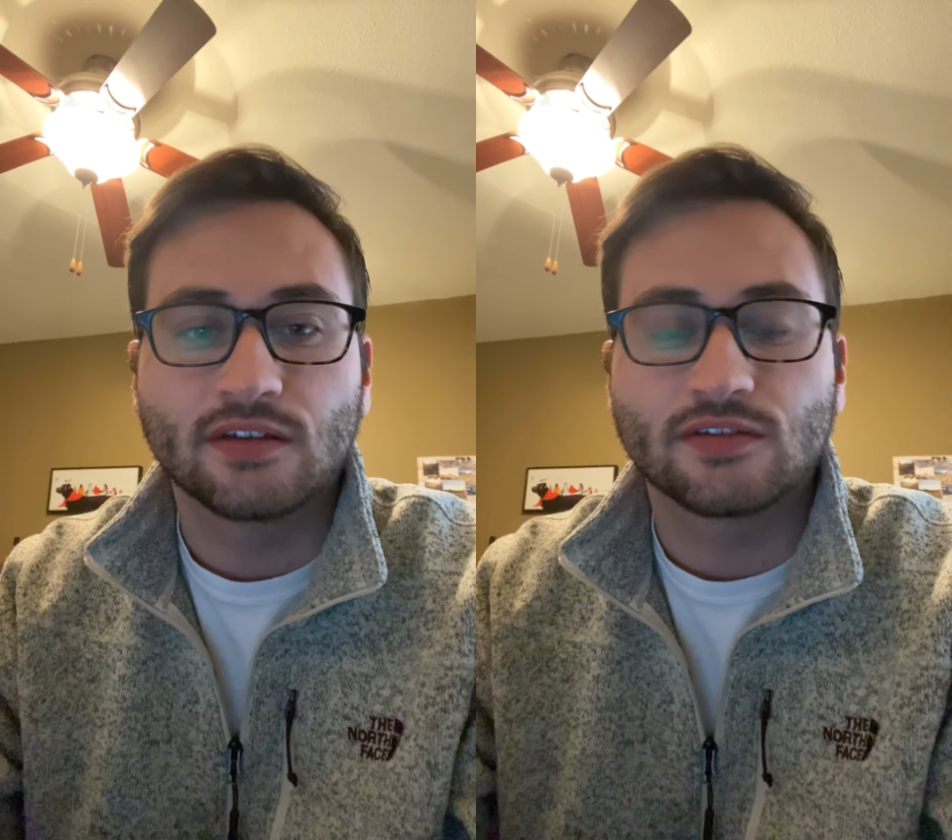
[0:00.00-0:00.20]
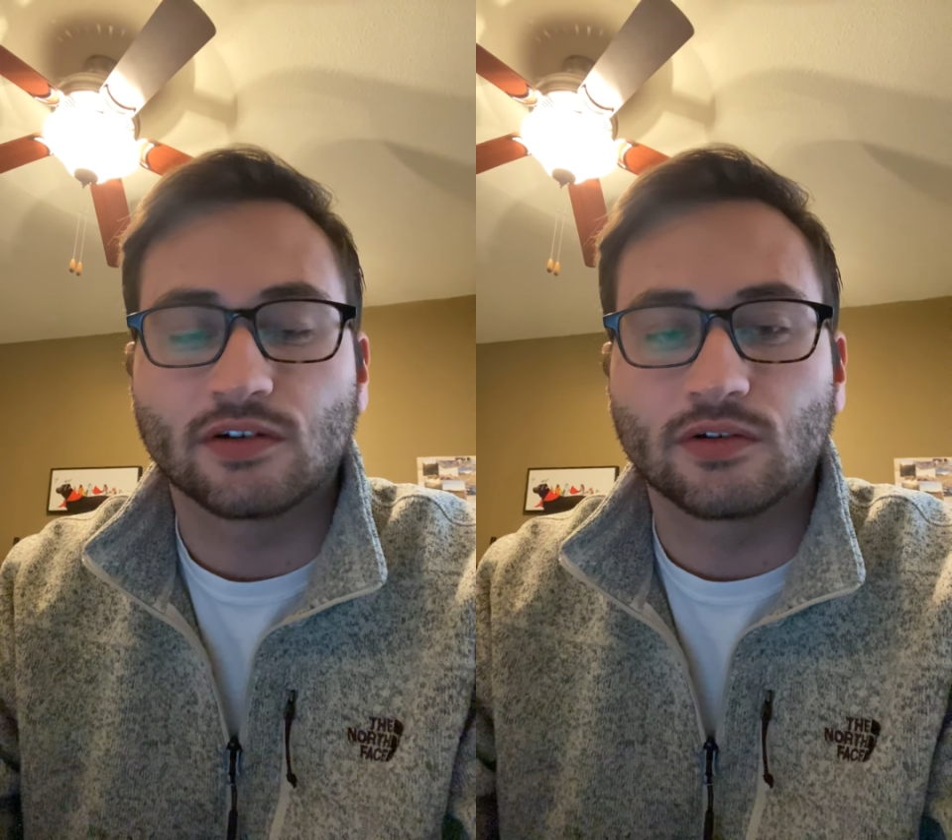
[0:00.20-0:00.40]

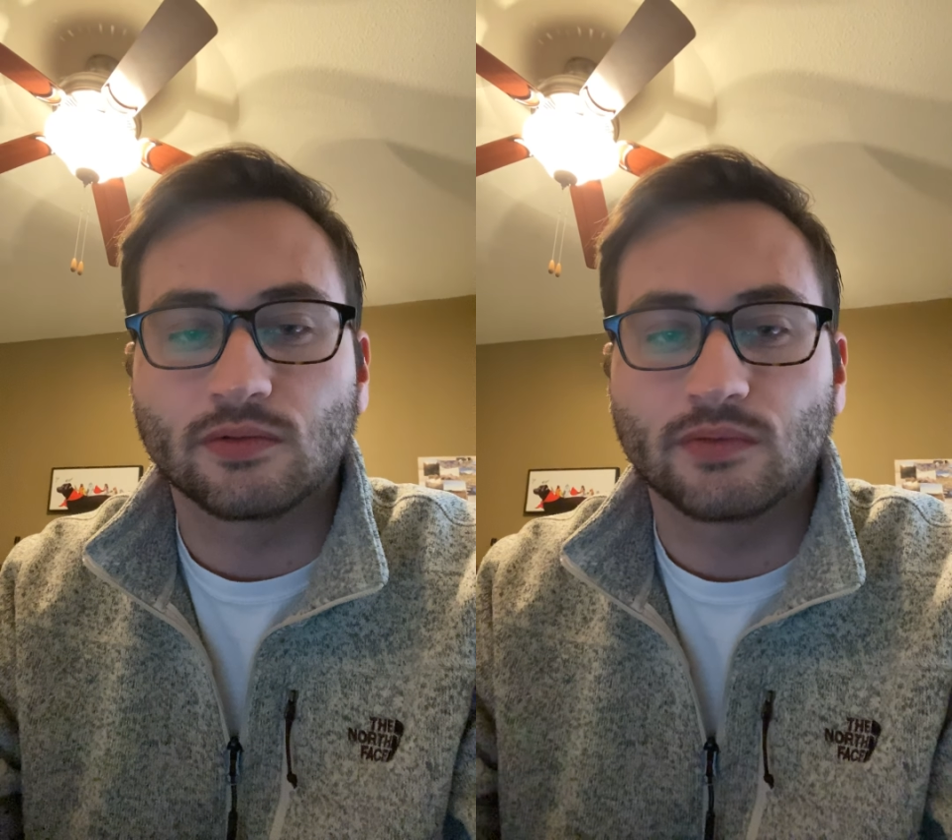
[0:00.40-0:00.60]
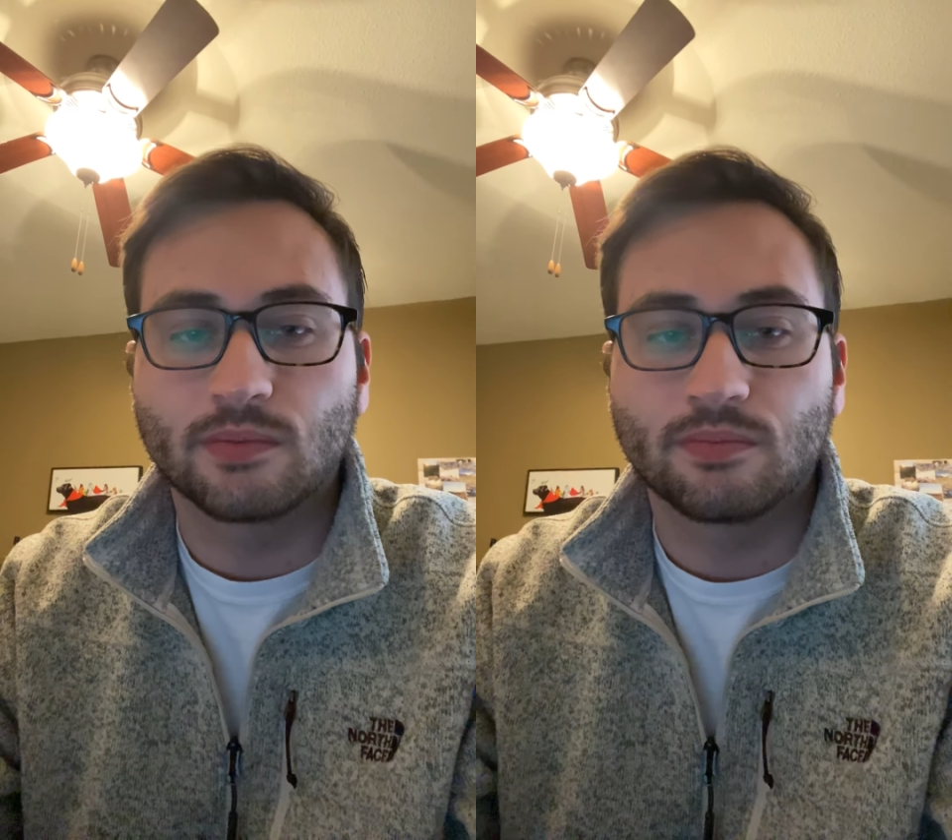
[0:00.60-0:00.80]

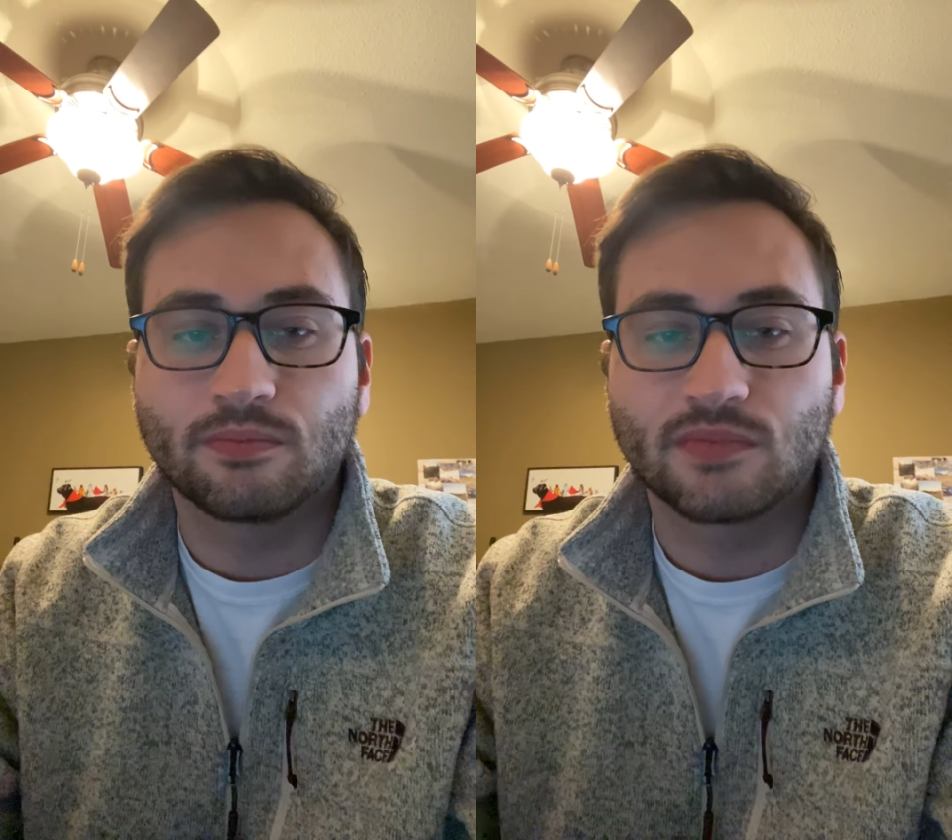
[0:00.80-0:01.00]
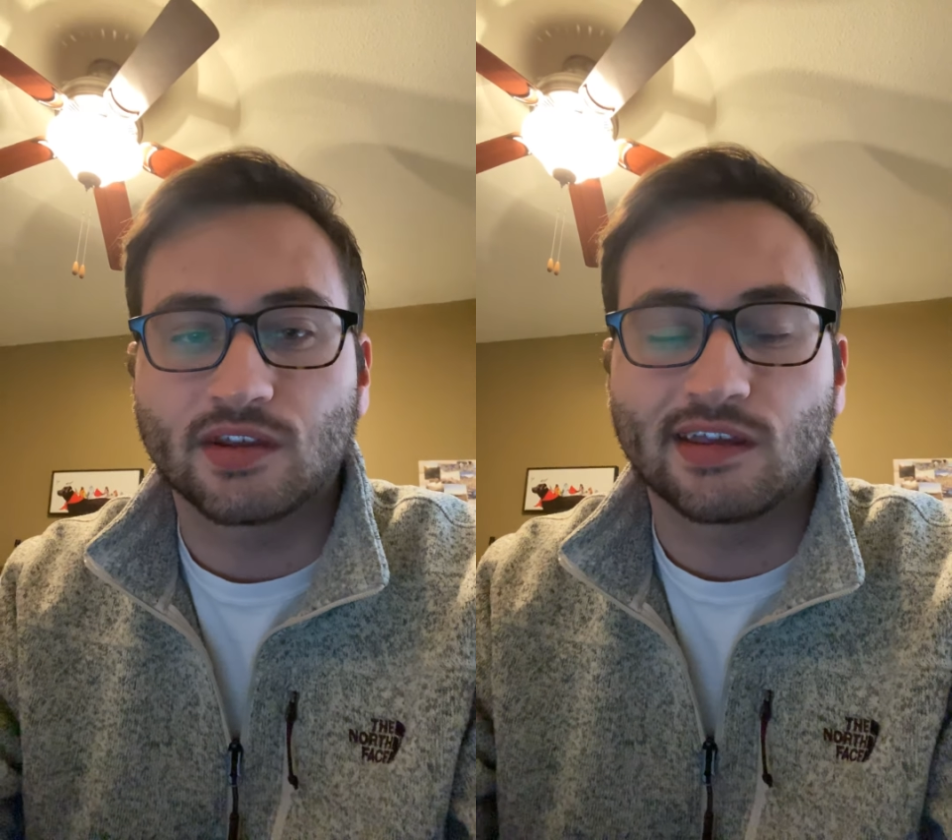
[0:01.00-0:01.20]
So the
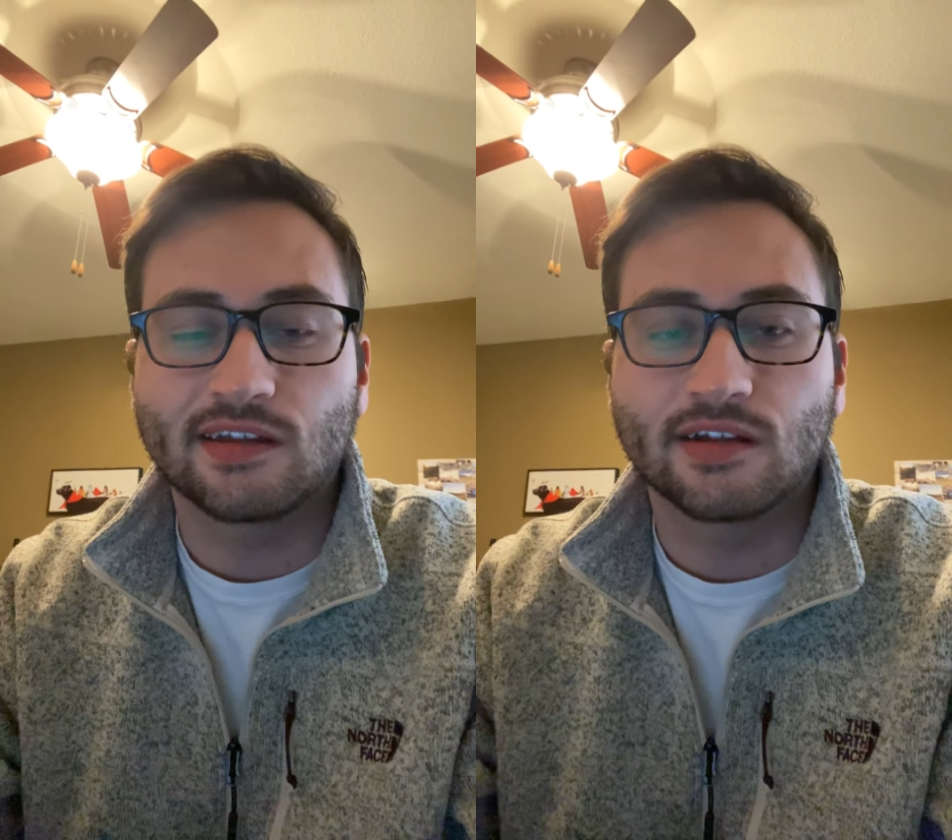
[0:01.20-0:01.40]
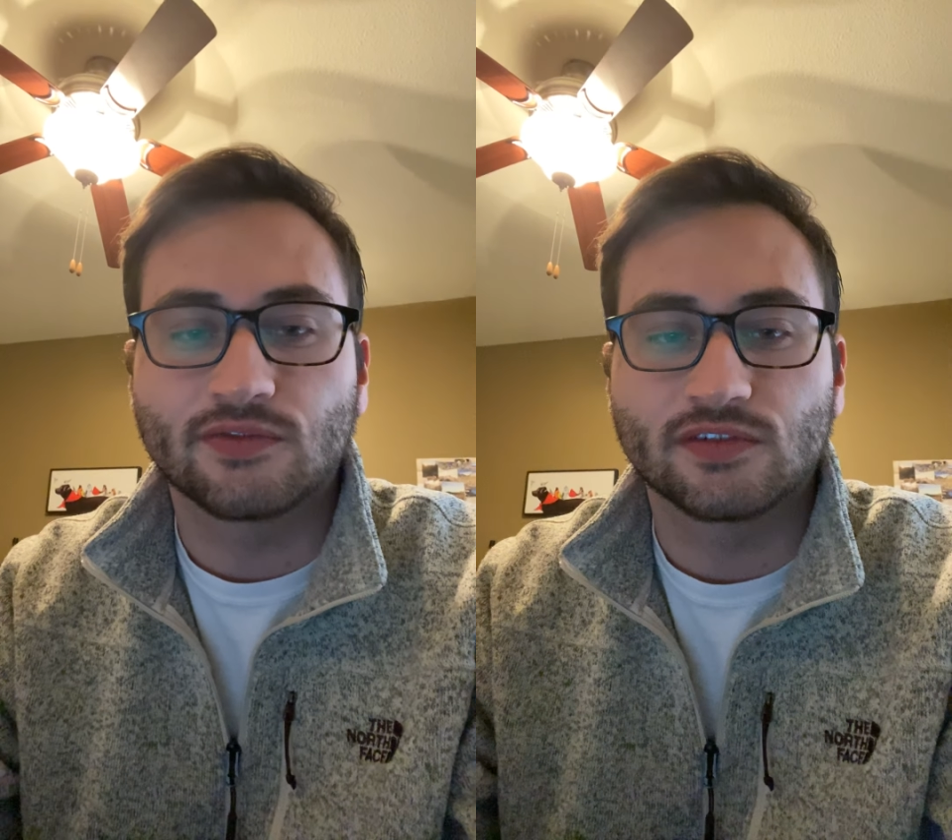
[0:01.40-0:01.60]
key
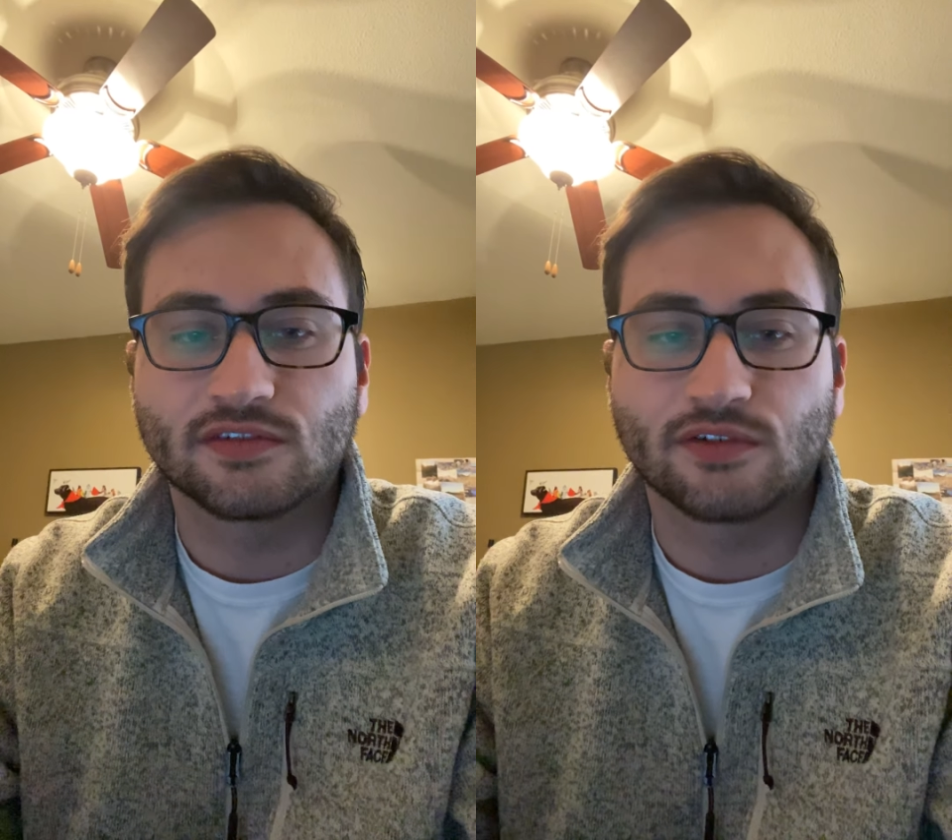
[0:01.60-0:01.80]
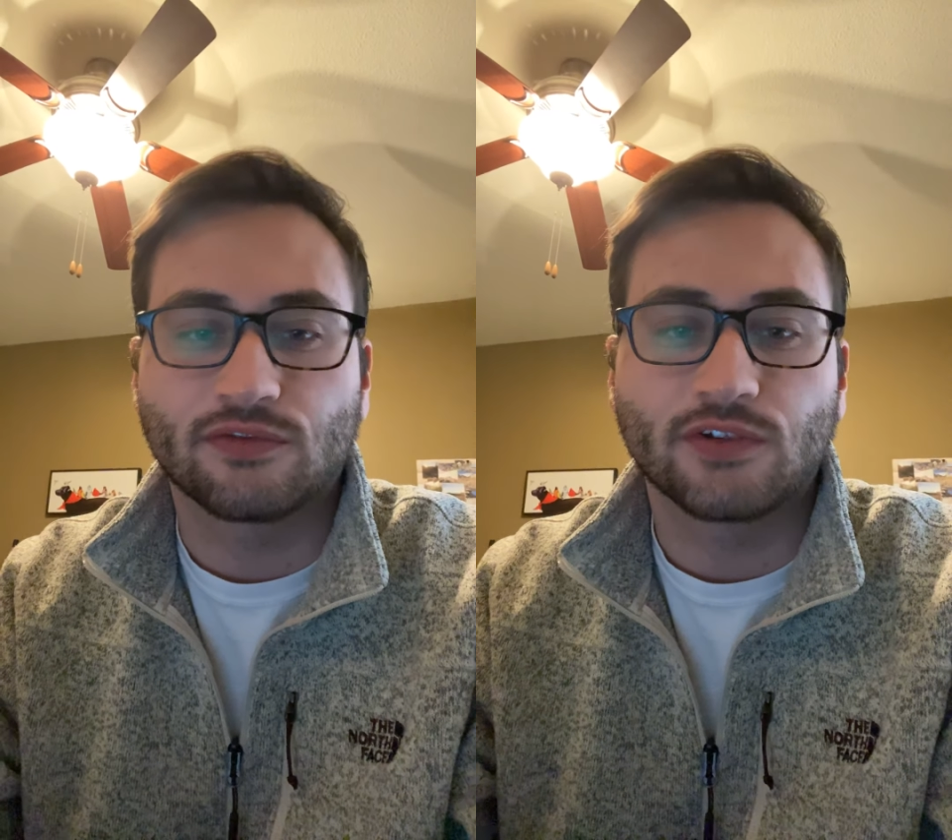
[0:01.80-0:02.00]
difference
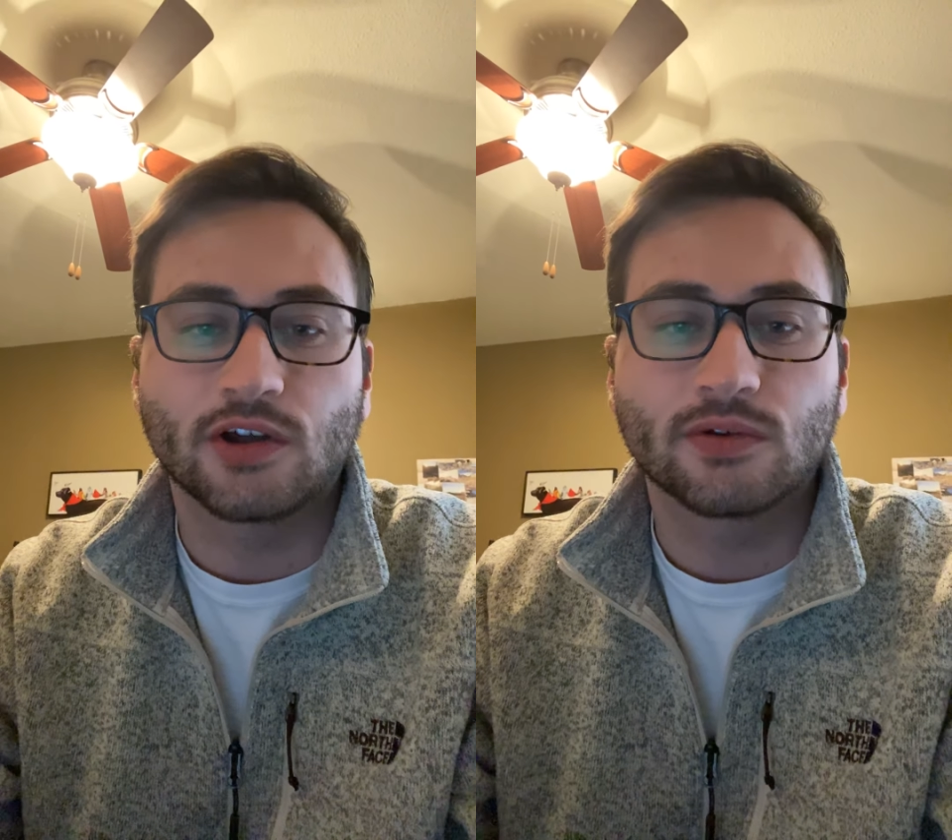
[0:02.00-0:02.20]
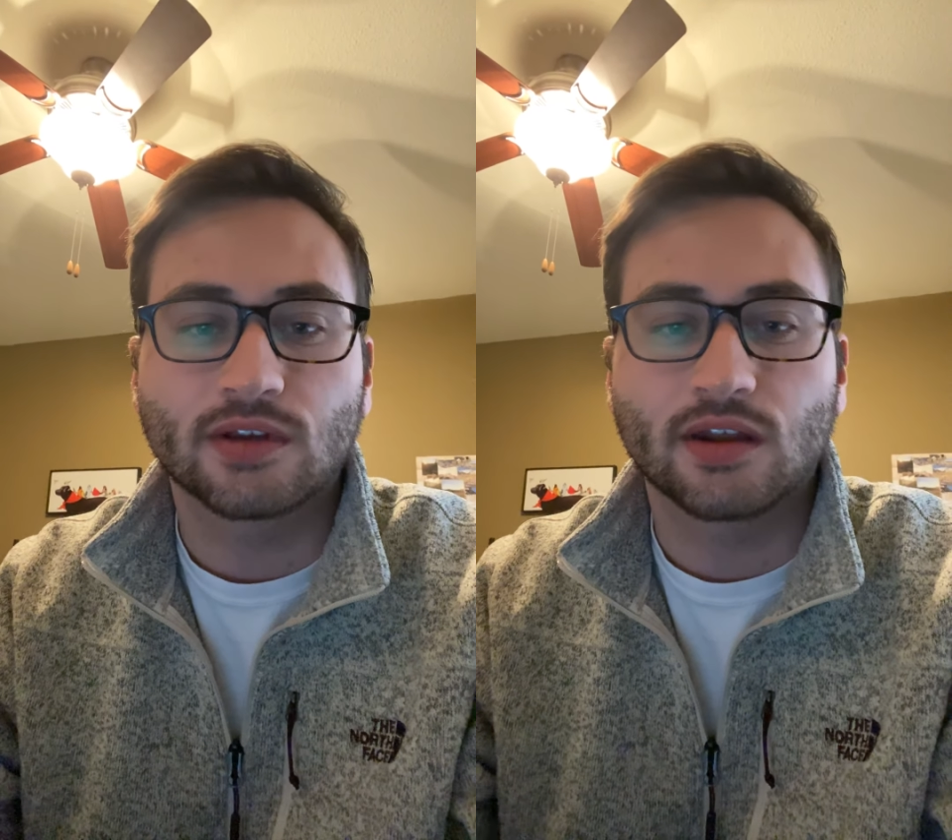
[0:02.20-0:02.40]
is a float can